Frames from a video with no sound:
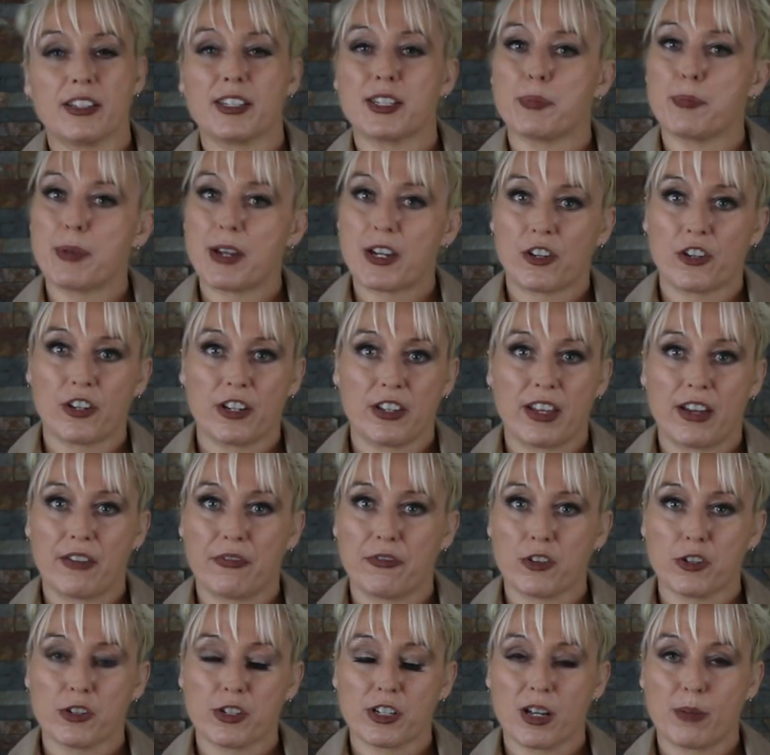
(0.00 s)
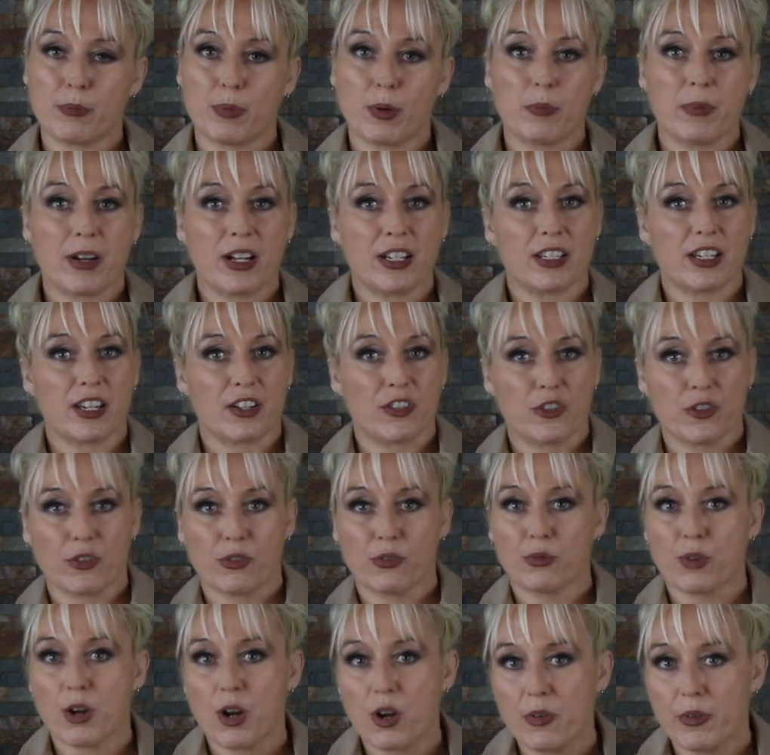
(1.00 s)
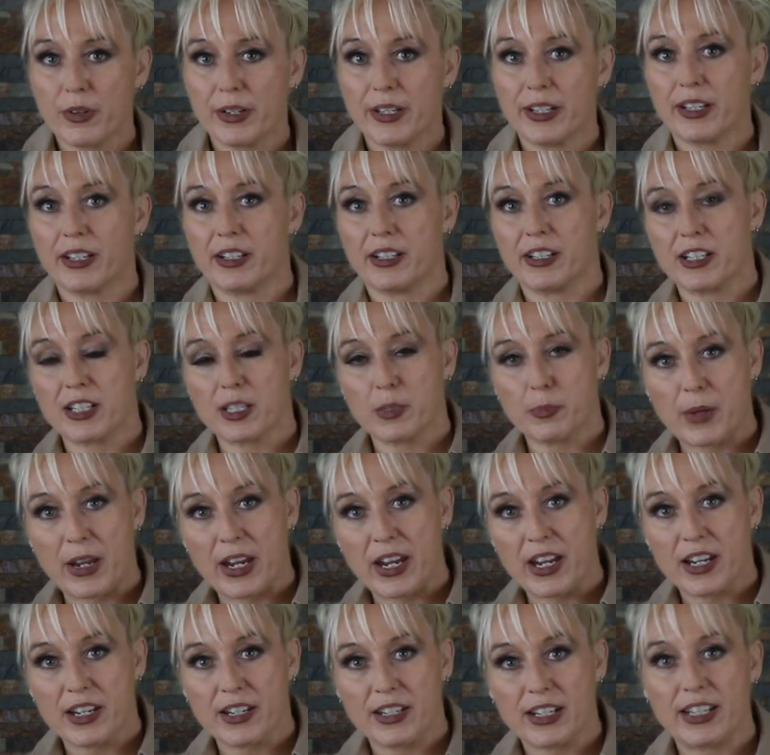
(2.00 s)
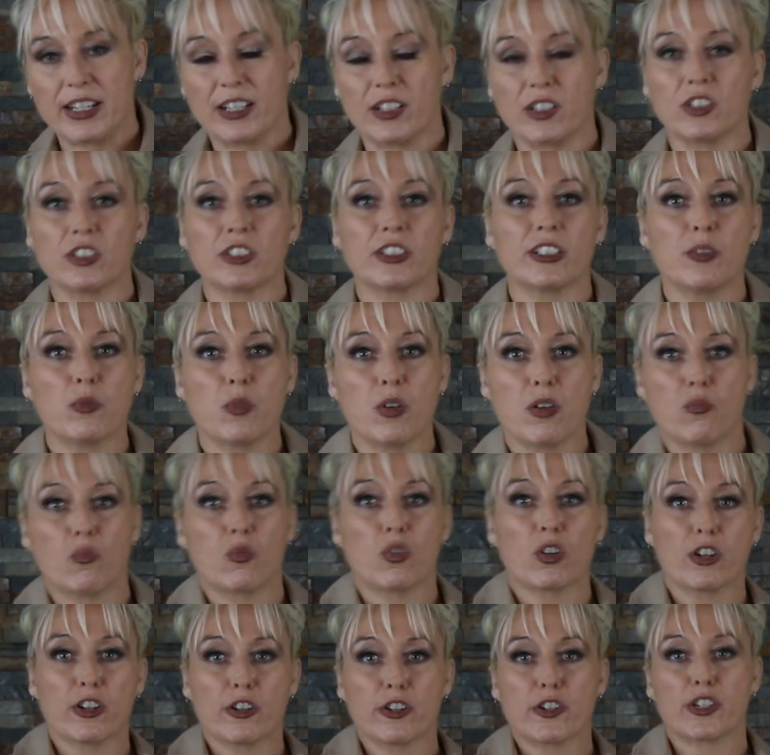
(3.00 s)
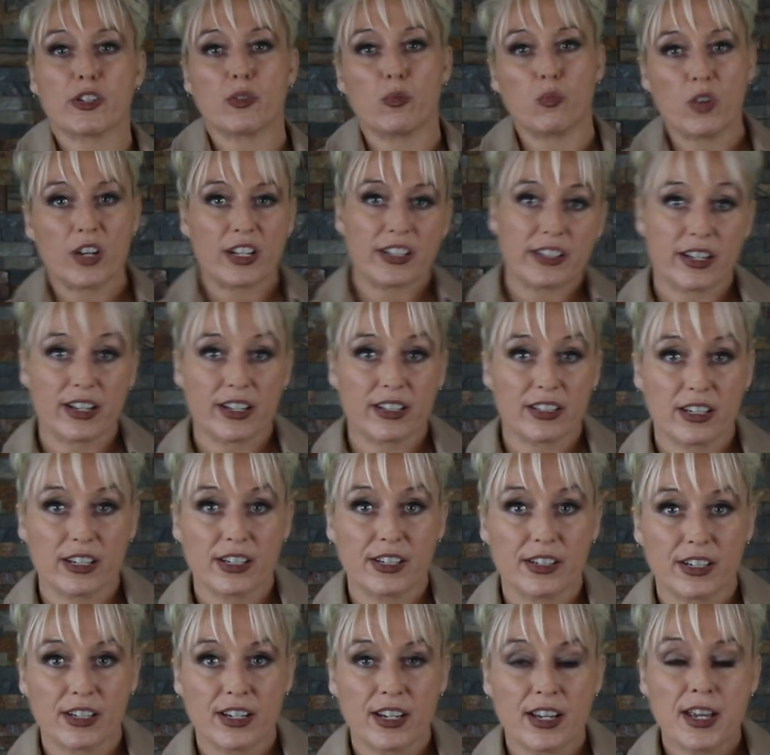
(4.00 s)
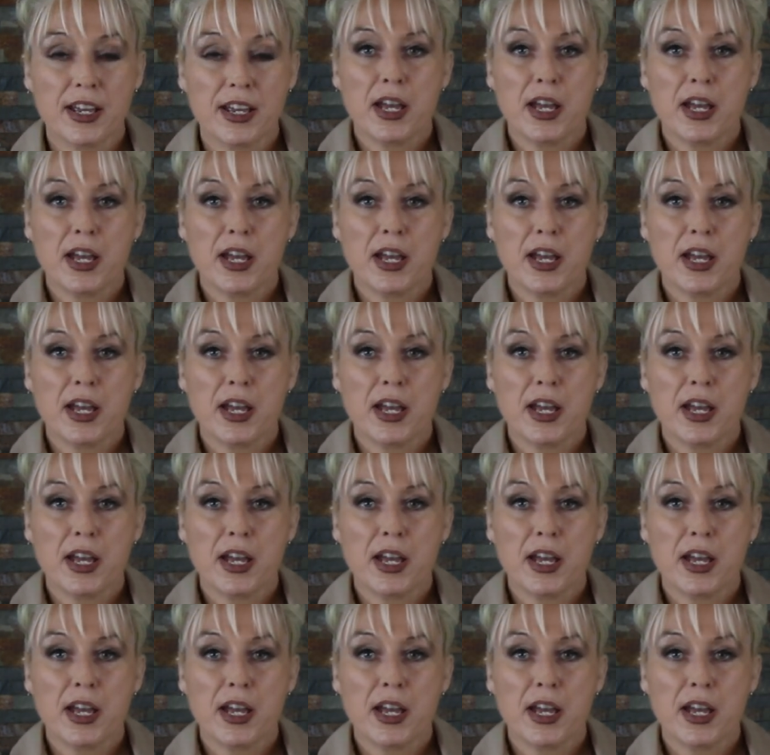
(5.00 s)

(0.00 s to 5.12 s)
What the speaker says: especially that first couple months as you're growing and expanding and learning what works and what doesn't.